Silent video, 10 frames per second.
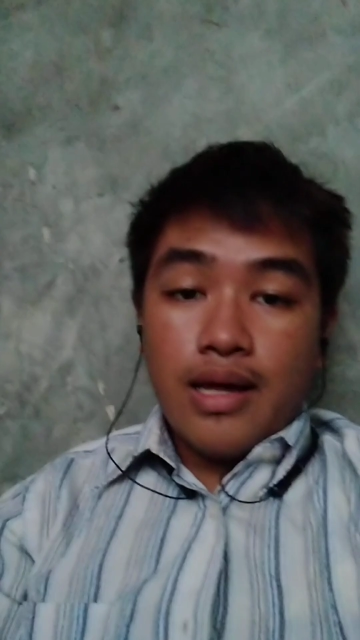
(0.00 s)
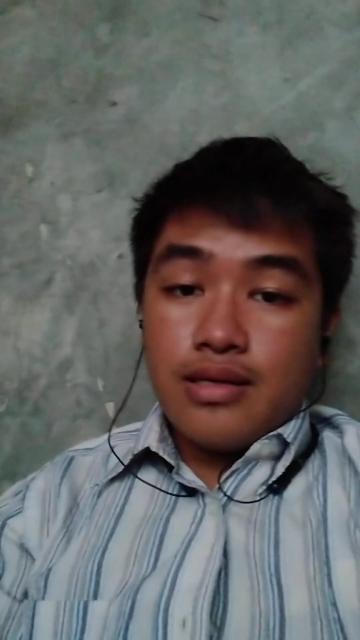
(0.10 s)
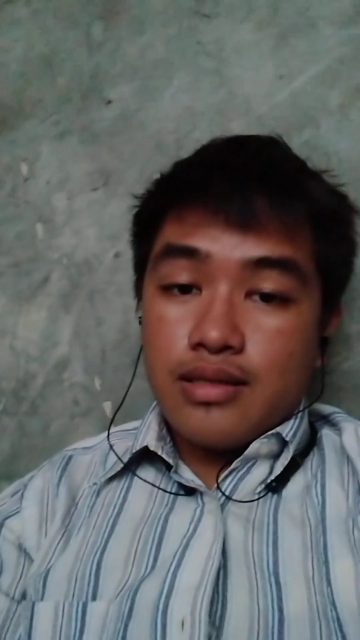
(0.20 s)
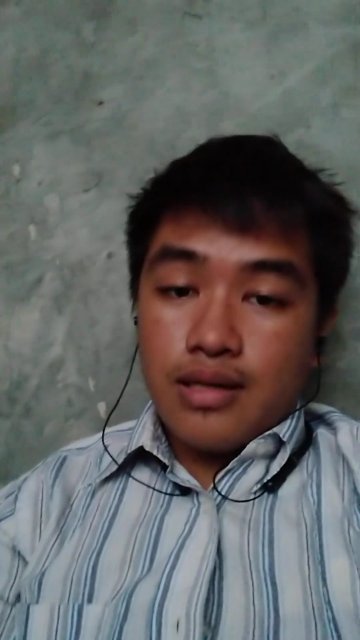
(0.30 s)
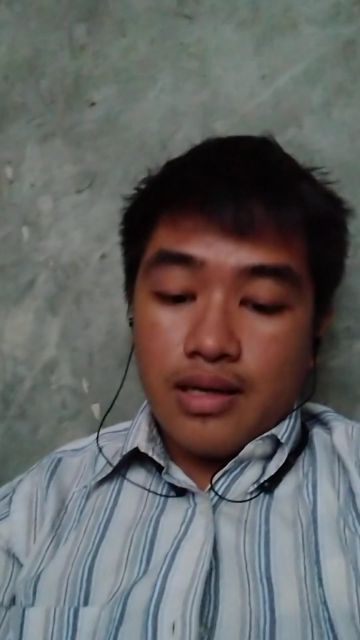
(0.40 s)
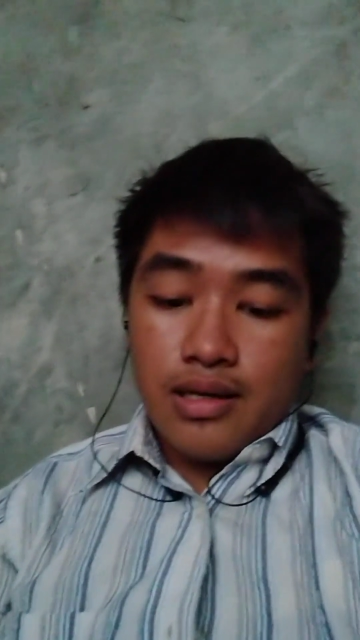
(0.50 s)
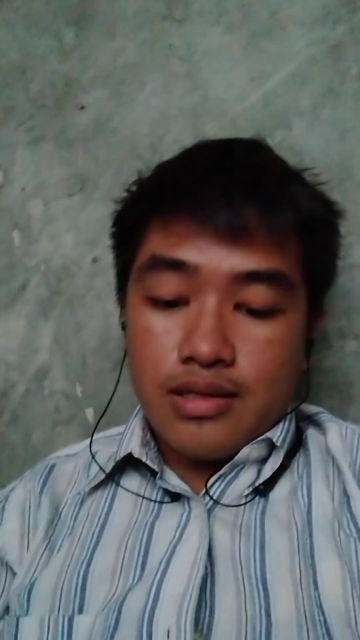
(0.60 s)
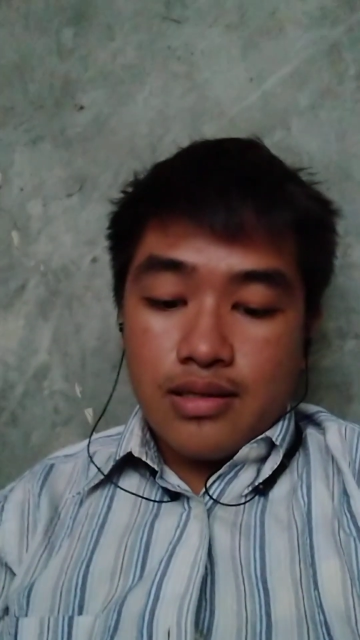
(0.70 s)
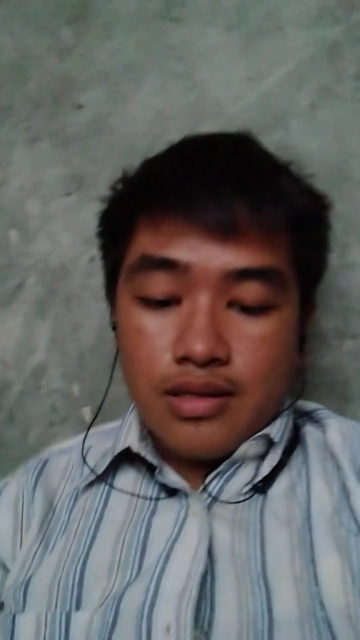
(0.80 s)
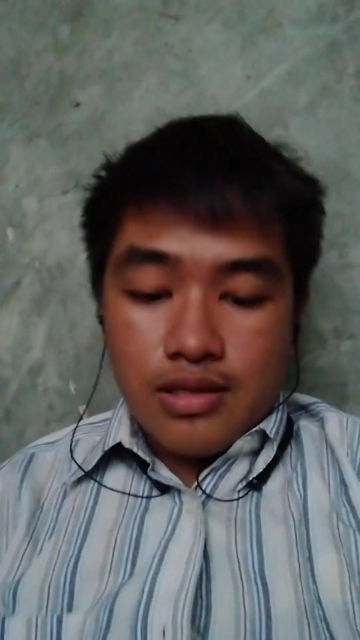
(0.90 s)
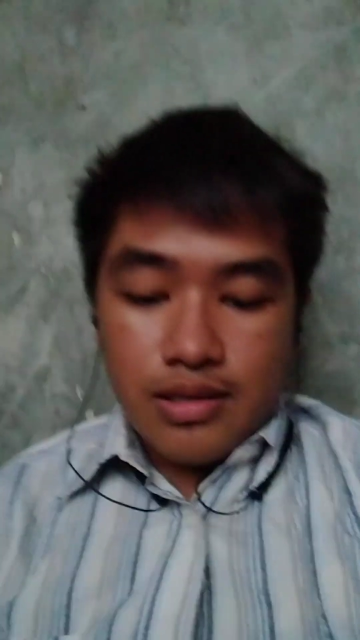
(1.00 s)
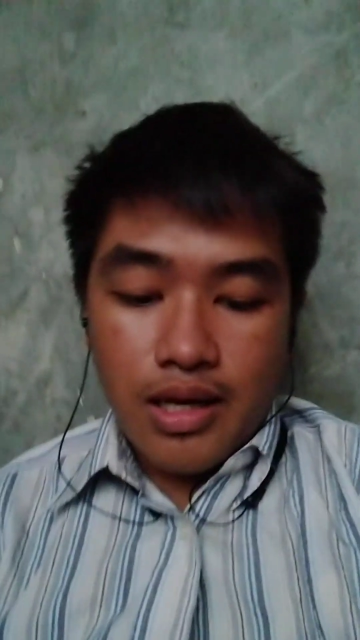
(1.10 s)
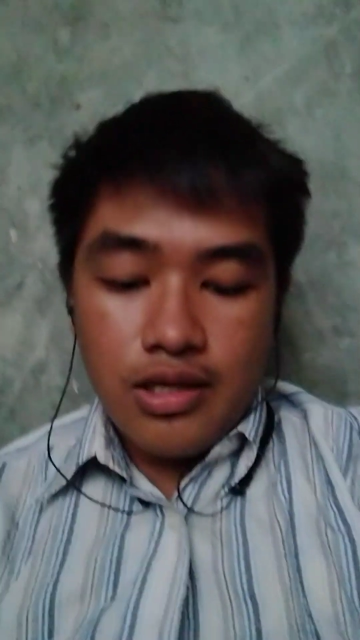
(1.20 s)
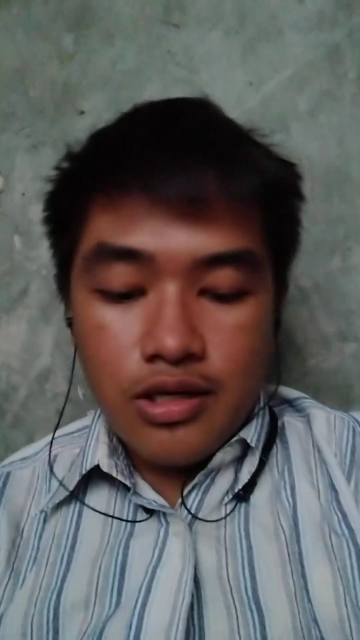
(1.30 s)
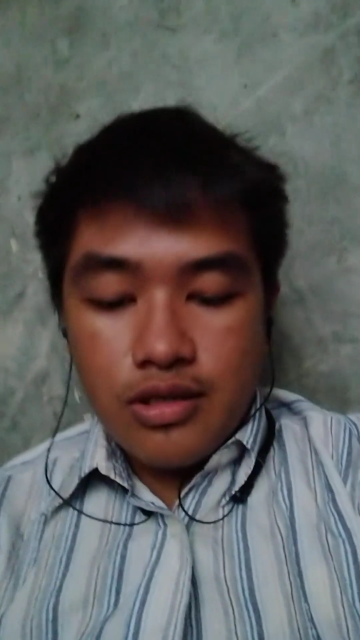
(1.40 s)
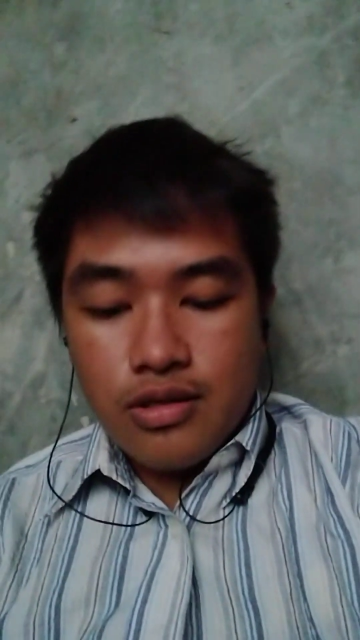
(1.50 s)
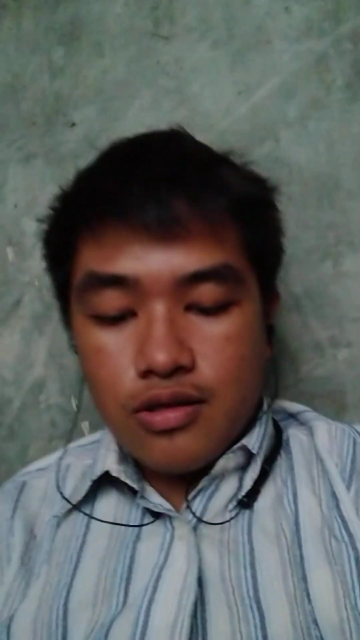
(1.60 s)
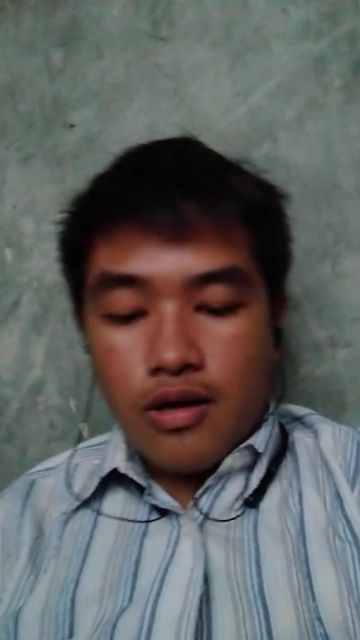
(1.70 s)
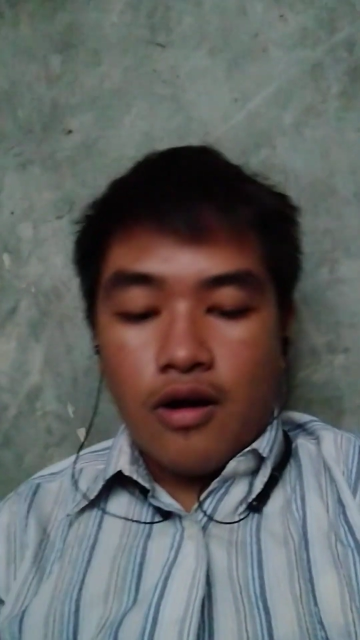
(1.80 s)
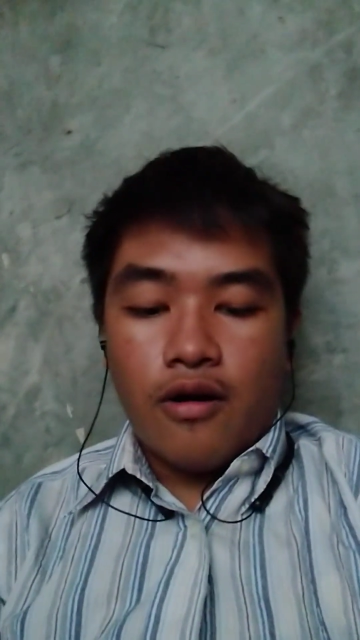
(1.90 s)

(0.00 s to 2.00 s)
next is the stages